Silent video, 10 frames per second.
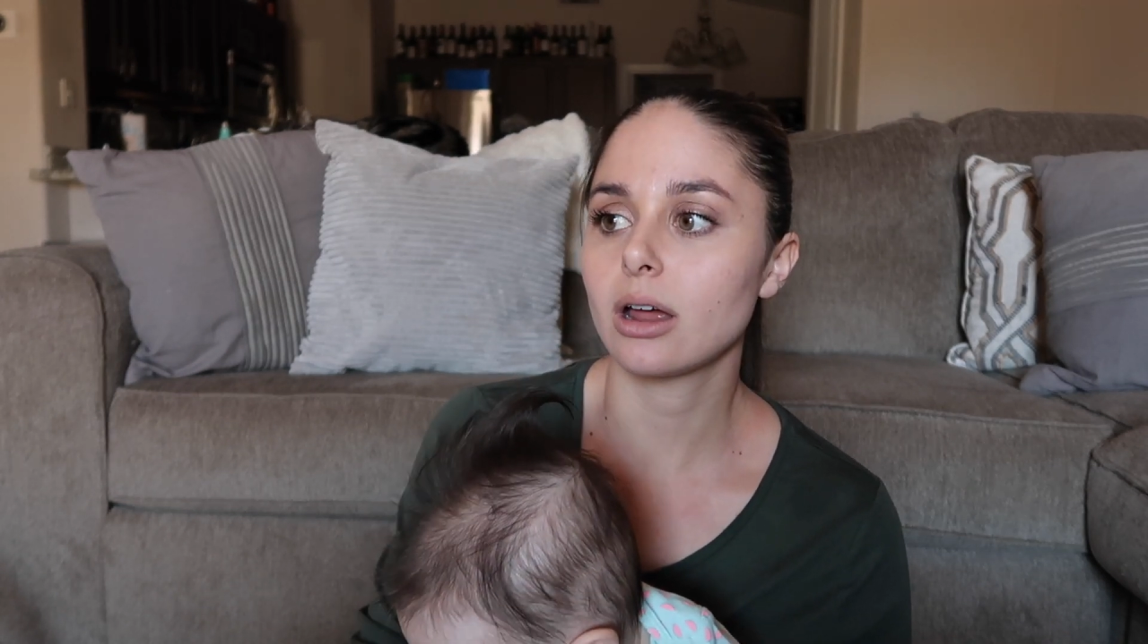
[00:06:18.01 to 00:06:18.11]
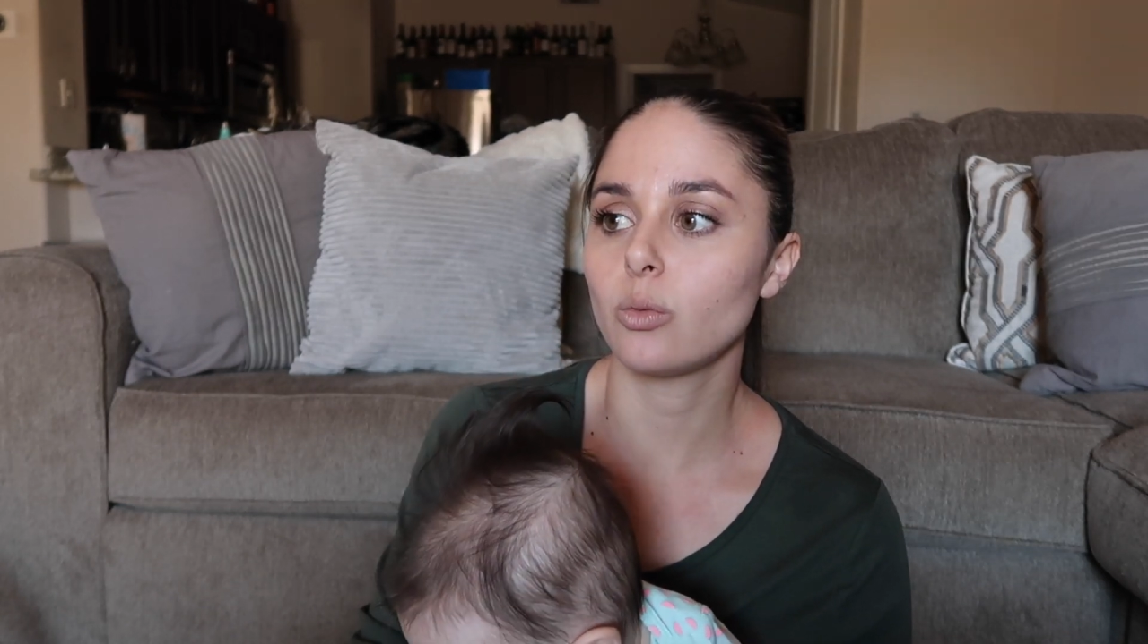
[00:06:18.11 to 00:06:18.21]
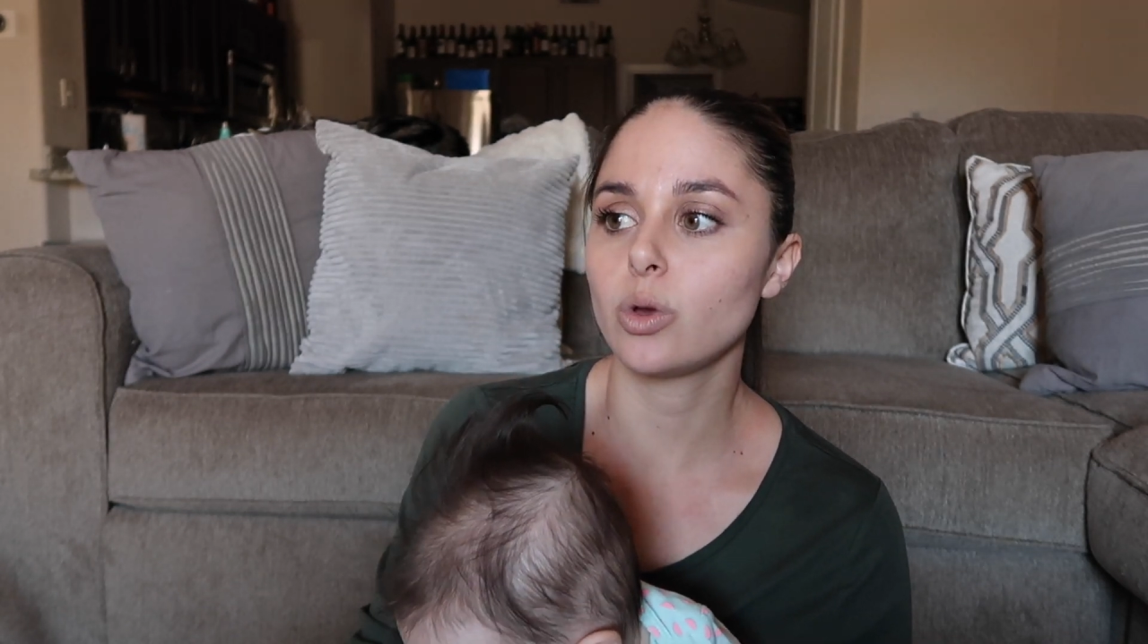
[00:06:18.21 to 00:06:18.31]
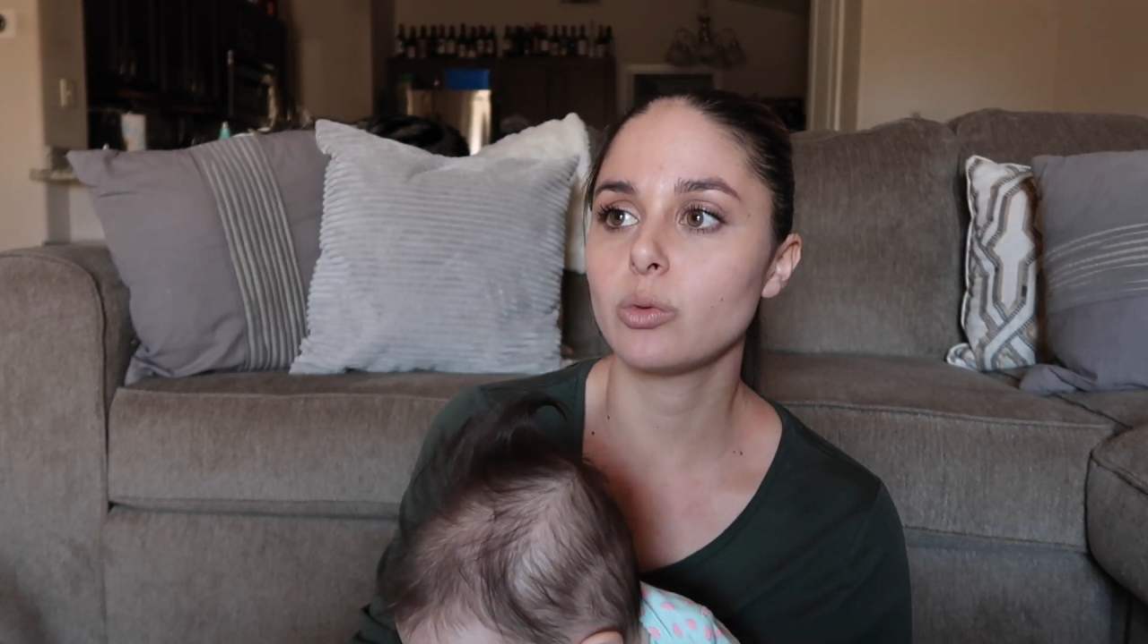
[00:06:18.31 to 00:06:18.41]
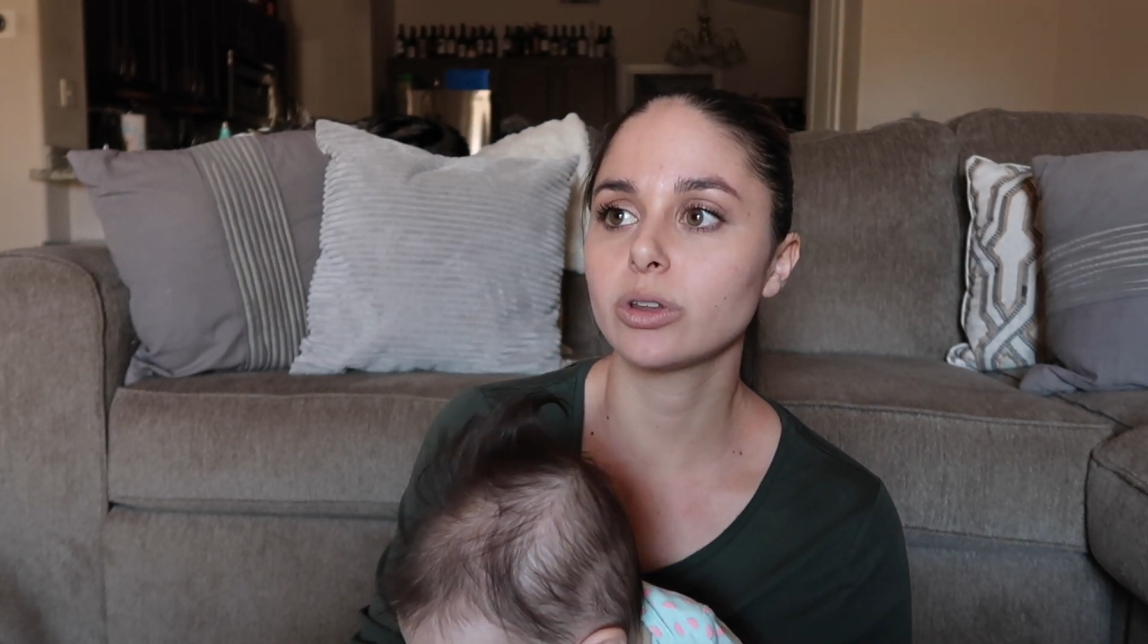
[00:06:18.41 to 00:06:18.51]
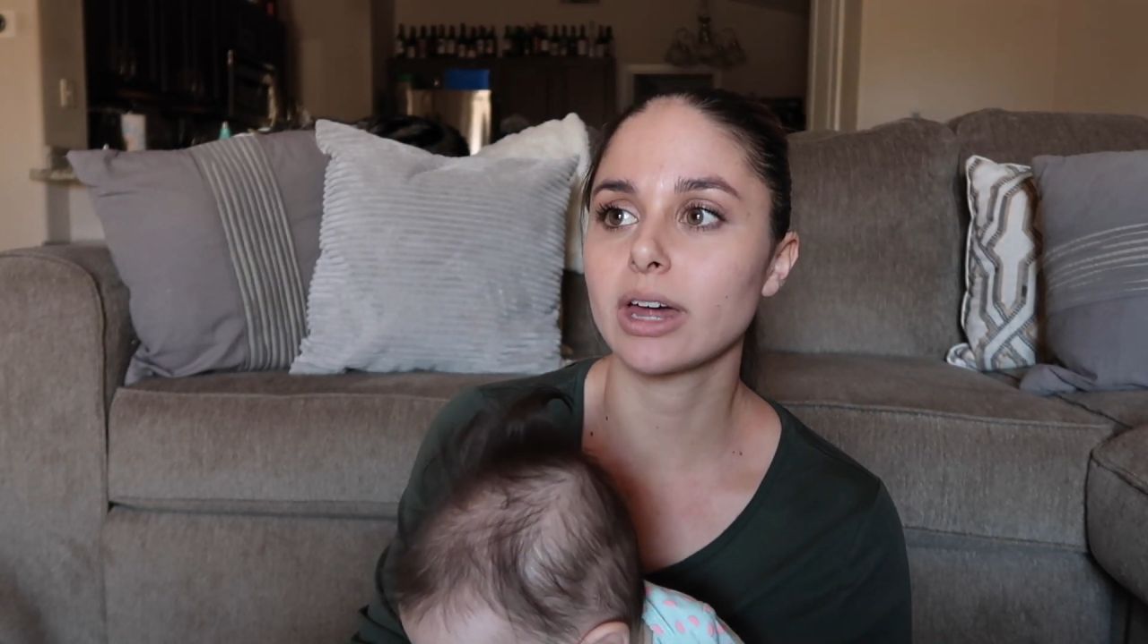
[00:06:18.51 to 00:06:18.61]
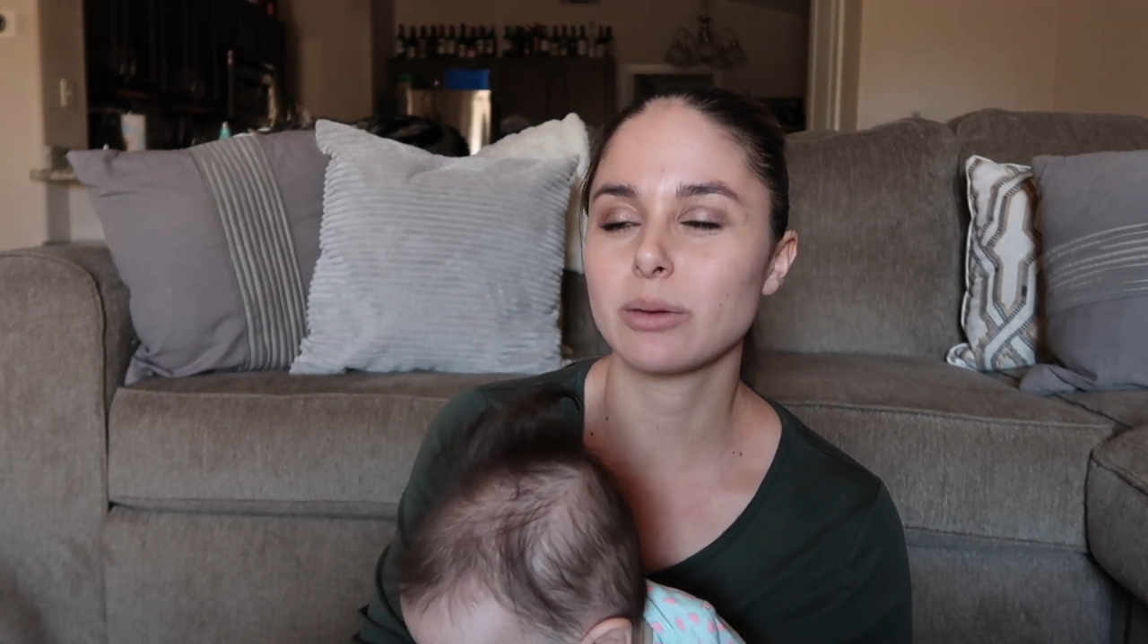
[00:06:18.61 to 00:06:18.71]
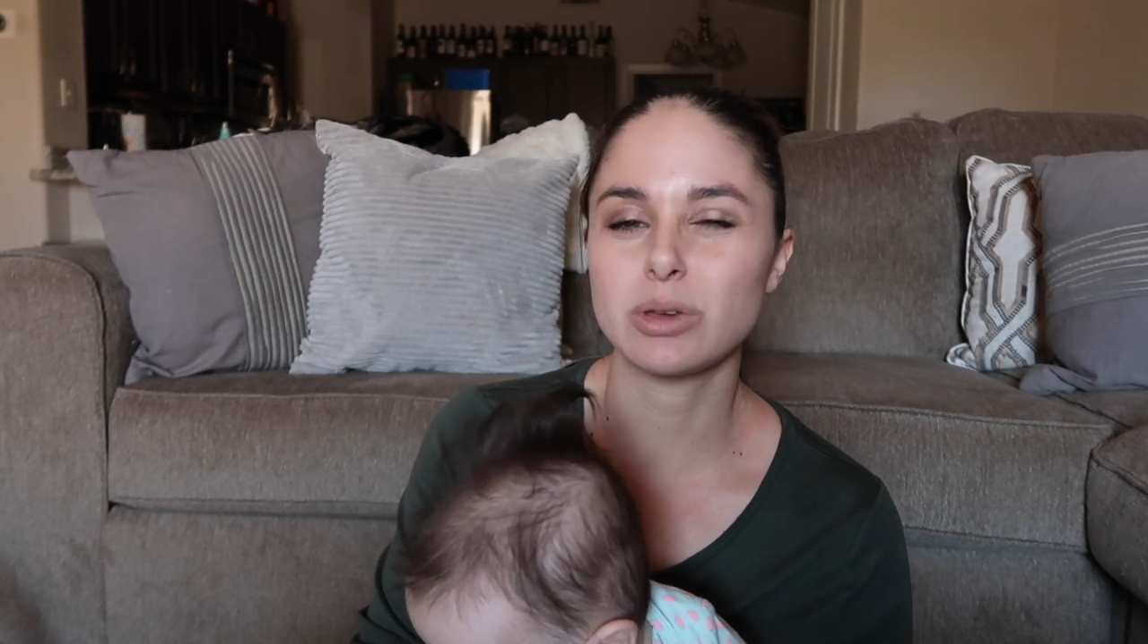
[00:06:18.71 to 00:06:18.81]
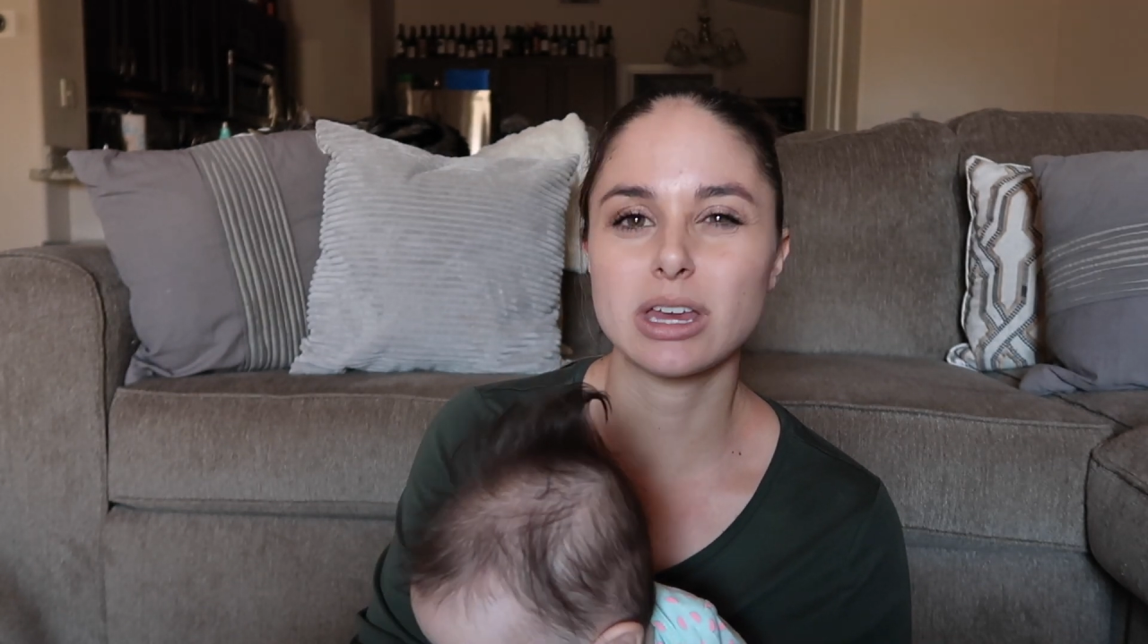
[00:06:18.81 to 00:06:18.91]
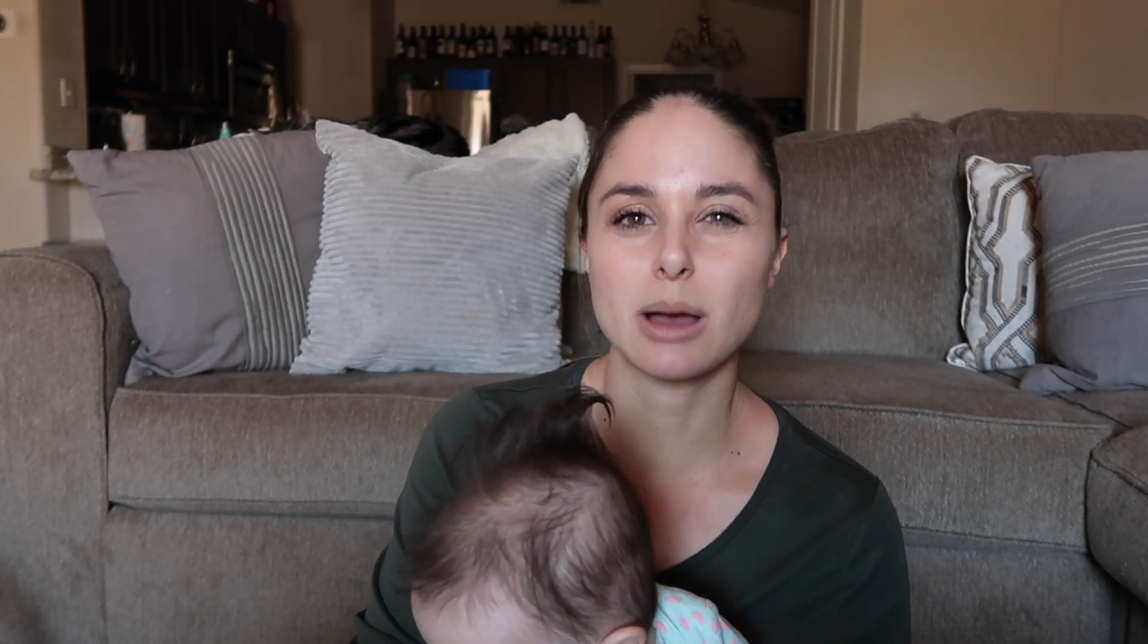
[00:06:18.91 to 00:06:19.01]
we would
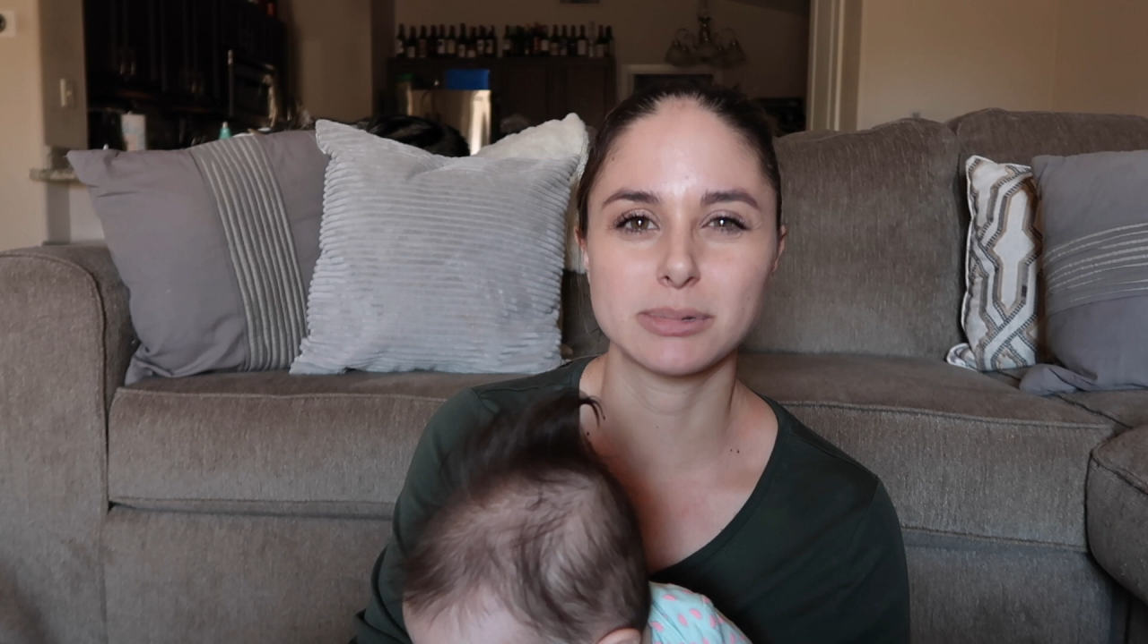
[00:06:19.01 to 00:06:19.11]
like be